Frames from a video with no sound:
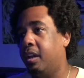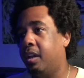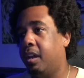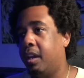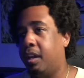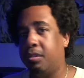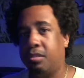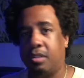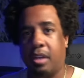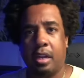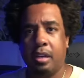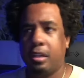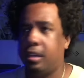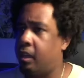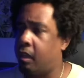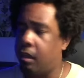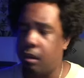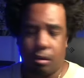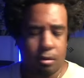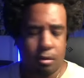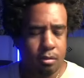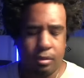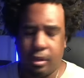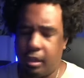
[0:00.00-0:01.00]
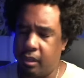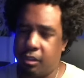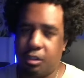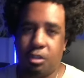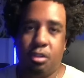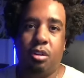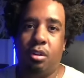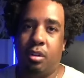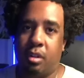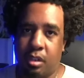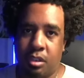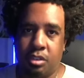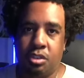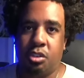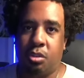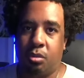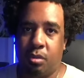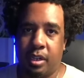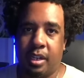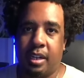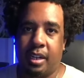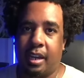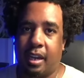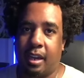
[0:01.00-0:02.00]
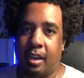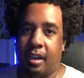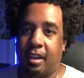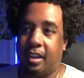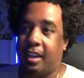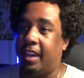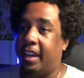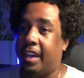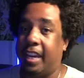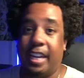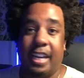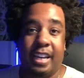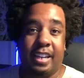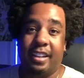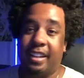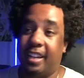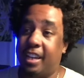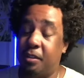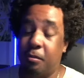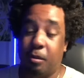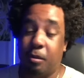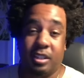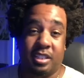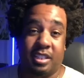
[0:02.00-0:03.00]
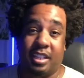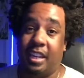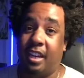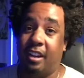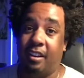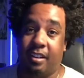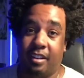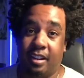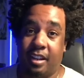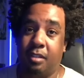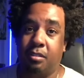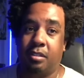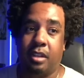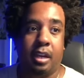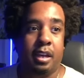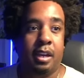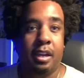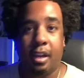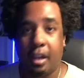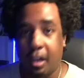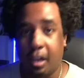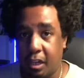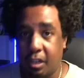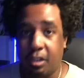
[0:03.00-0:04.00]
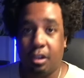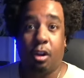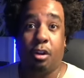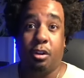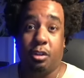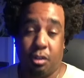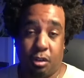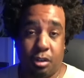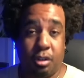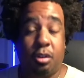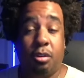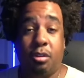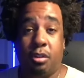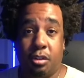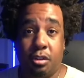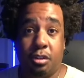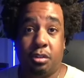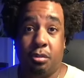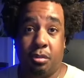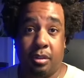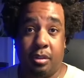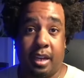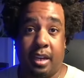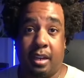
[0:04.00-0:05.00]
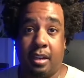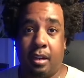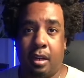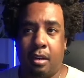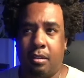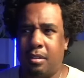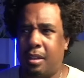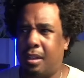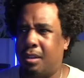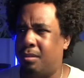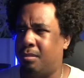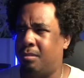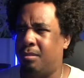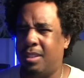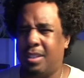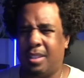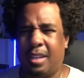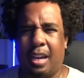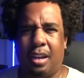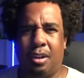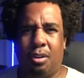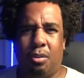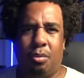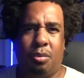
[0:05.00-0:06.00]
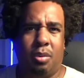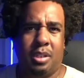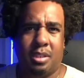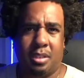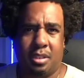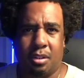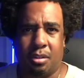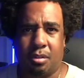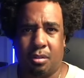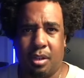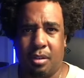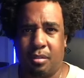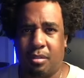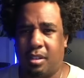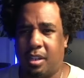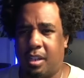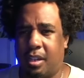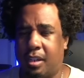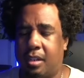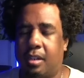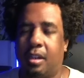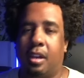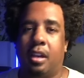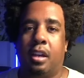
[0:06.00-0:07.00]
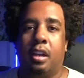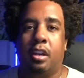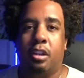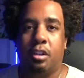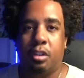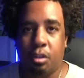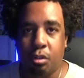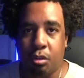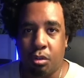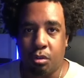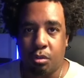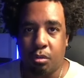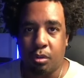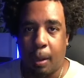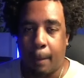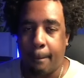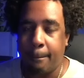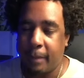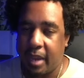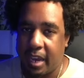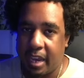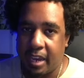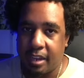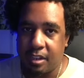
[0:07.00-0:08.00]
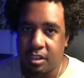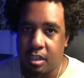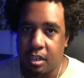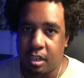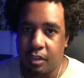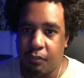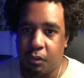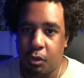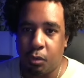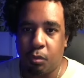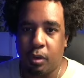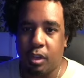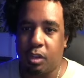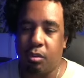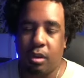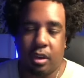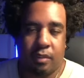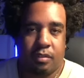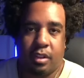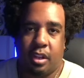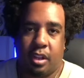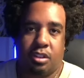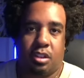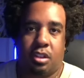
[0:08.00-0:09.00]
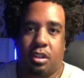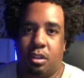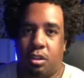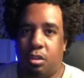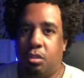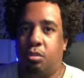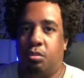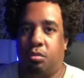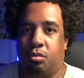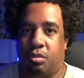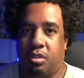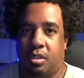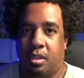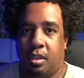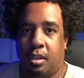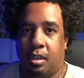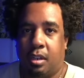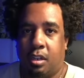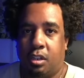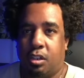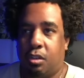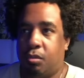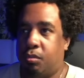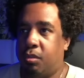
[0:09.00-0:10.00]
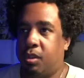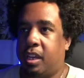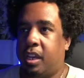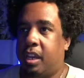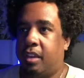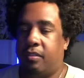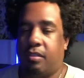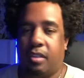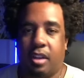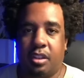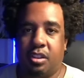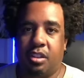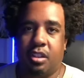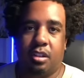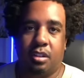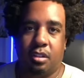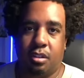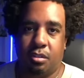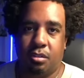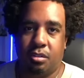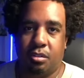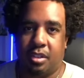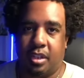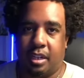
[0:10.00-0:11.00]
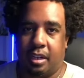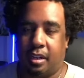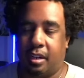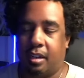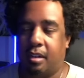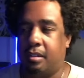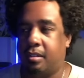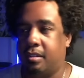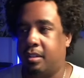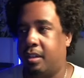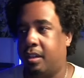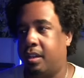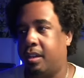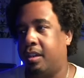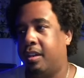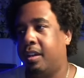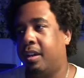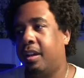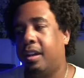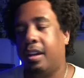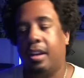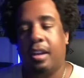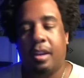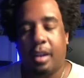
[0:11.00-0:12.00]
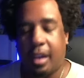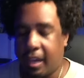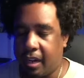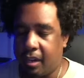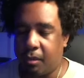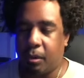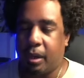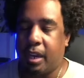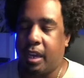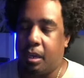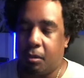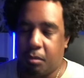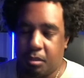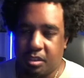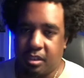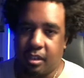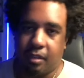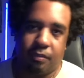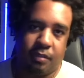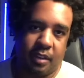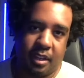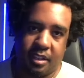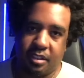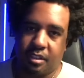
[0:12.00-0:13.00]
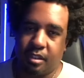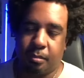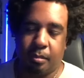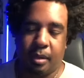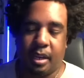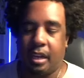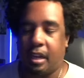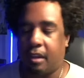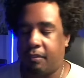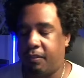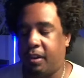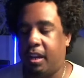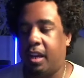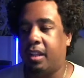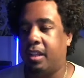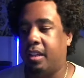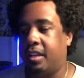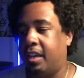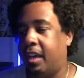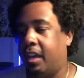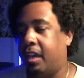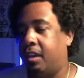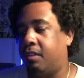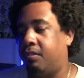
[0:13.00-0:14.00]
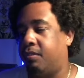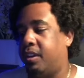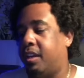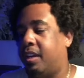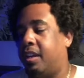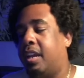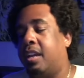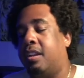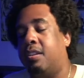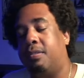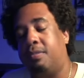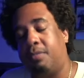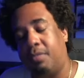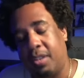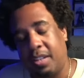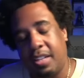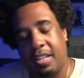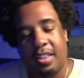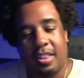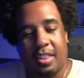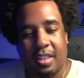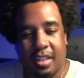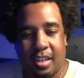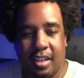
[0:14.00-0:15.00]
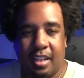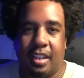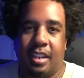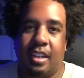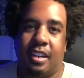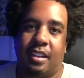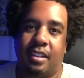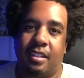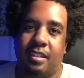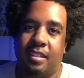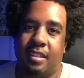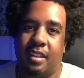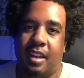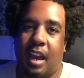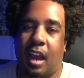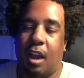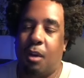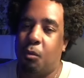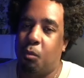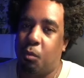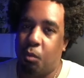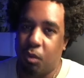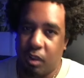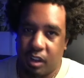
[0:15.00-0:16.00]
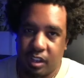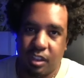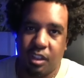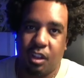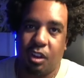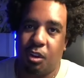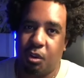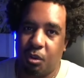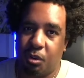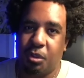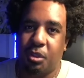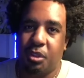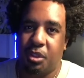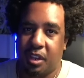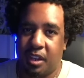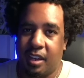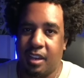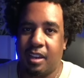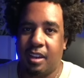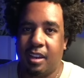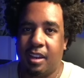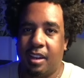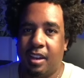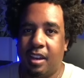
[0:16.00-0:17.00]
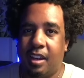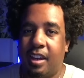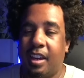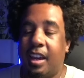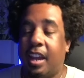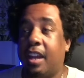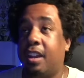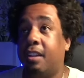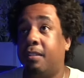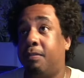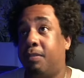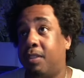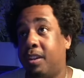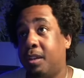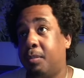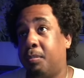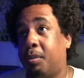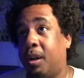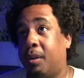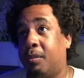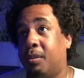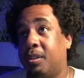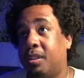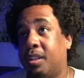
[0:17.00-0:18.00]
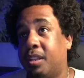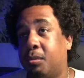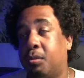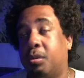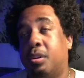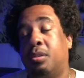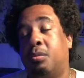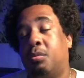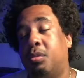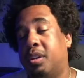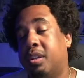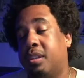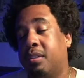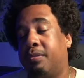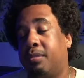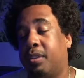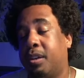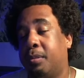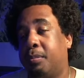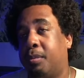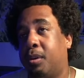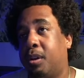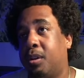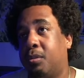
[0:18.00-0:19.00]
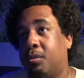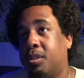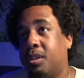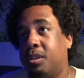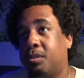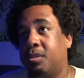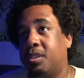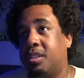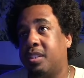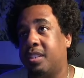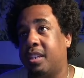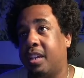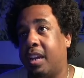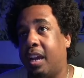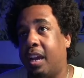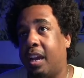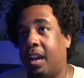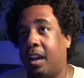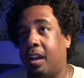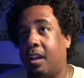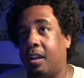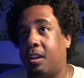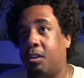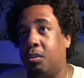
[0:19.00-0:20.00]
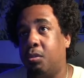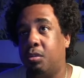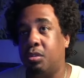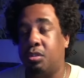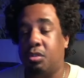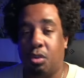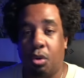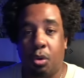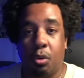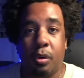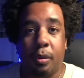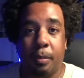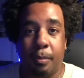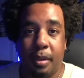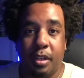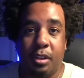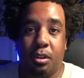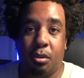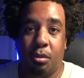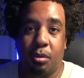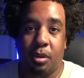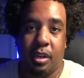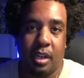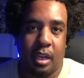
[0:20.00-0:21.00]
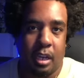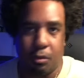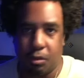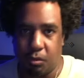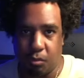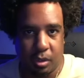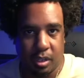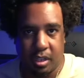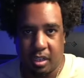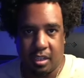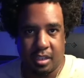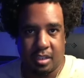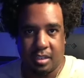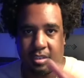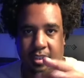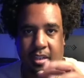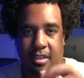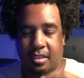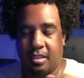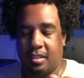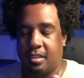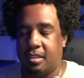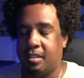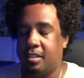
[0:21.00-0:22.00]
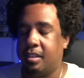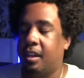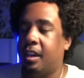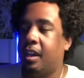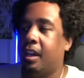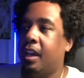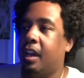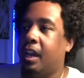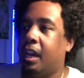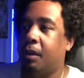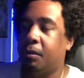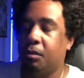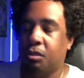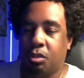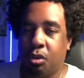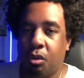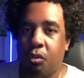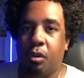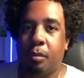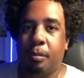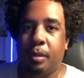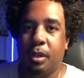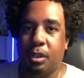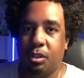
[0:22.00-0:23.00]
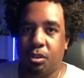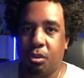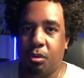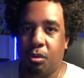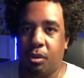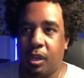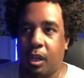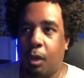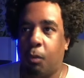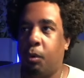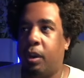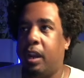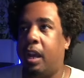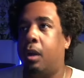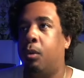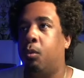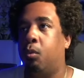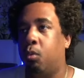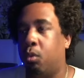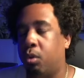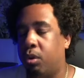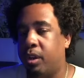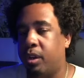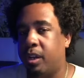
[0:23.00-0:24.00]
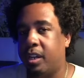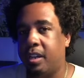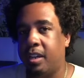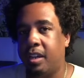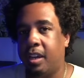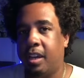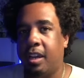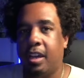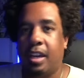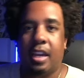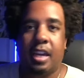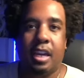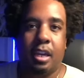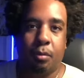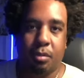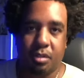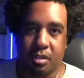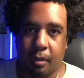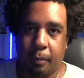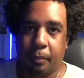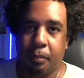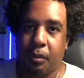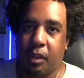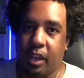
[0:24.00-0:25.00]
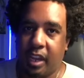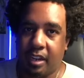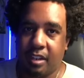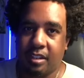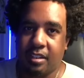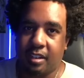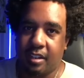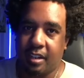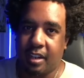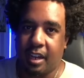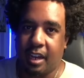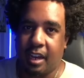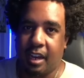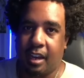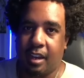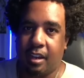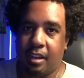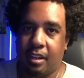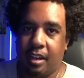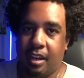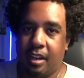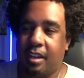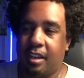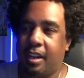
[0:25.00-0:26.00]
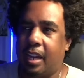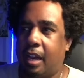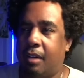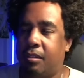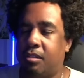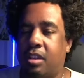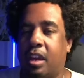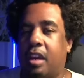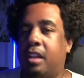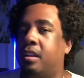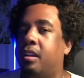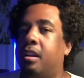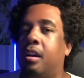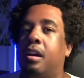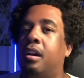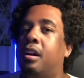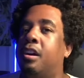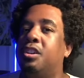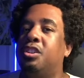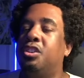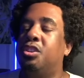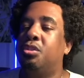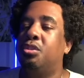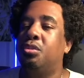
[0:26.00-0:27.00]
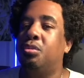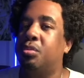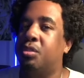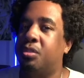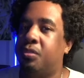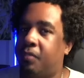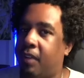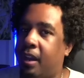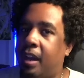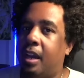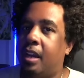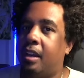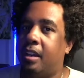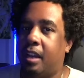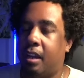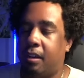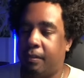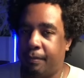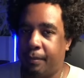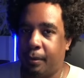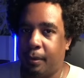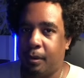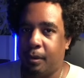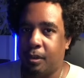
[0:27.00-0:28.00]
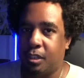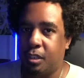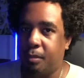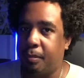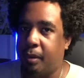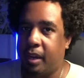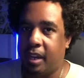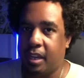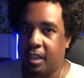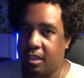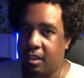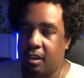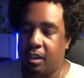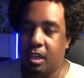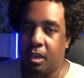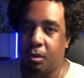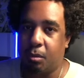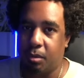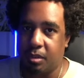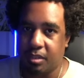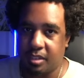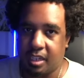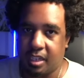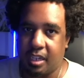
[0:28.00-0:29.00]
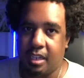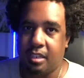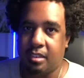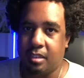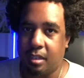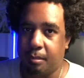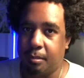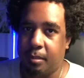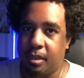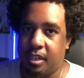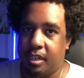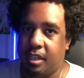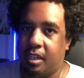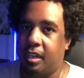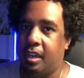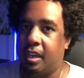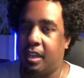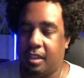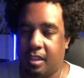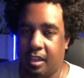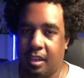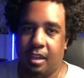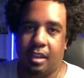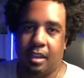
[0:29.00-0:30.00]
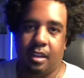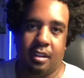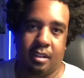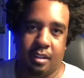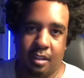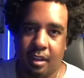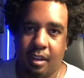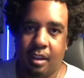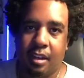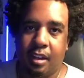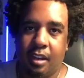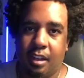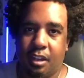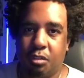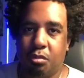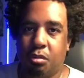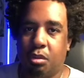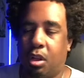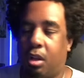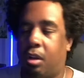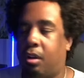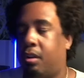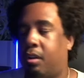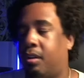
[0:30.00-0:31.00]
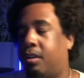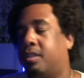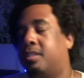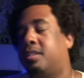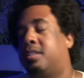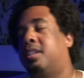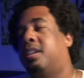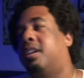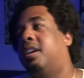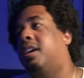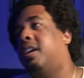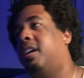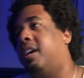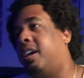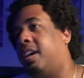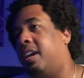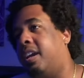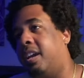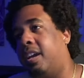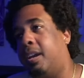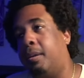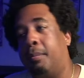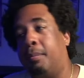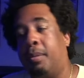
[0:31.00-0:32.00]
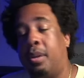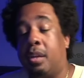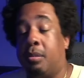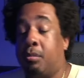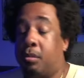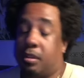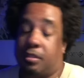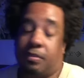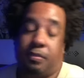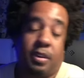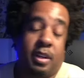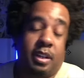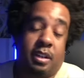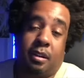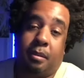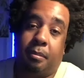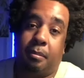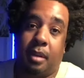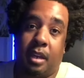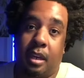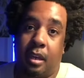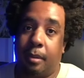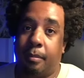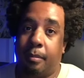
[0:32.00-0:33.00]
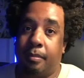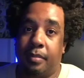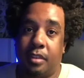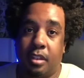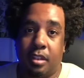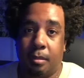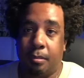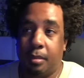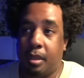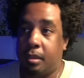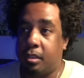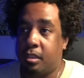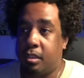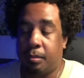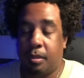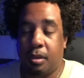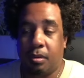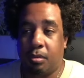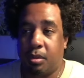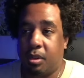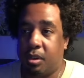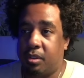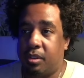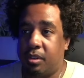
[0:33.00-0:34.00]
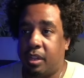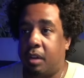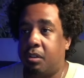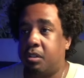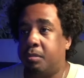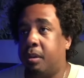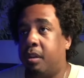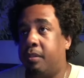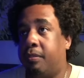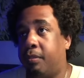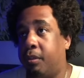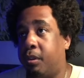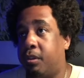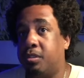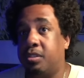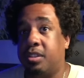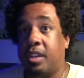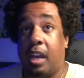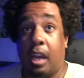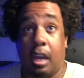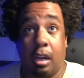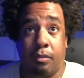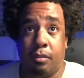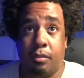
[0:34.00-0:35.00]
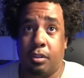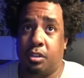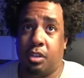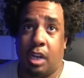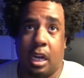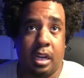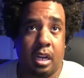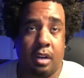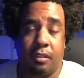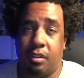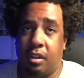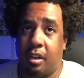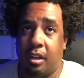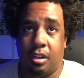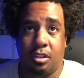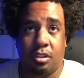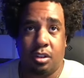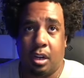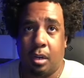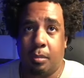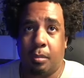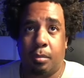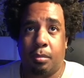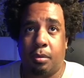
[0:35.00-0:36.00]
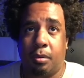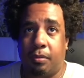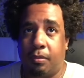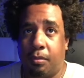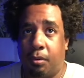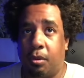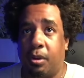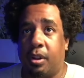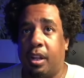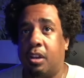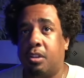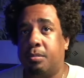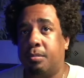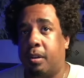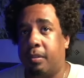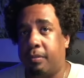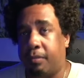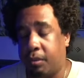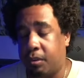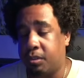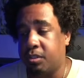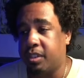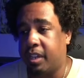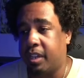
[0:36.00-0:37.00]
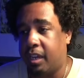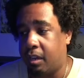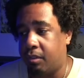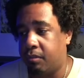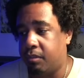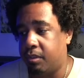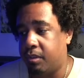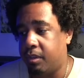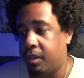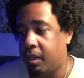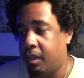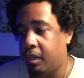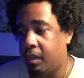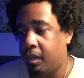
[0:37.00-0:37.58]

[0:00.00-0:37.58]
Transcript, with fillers: He was like, no, no, you're going to join that. he he wasn't hearing it. He was like, no, you're going to do that. I was like, what? The, I don't want to. He was like, dude, imagine if you win. You have nothing to lose. You really have nothing to lose here. I was like, anyway, he was convincing me, and I finally gave in. And the funny thing is, I won the whole thing. And the funny part with it, well, what the funny part was it was this guy who was cool with me doing it. He was one of the contestants. He was cool with me doing it. When I won, he was complaining to the guy. And the guy was like, No, you was fine at first. You probably thought he was easy money and then you lost. but it was fun to me. To me, to be real, that was my first ever I never did a tournament before. That was my first ever.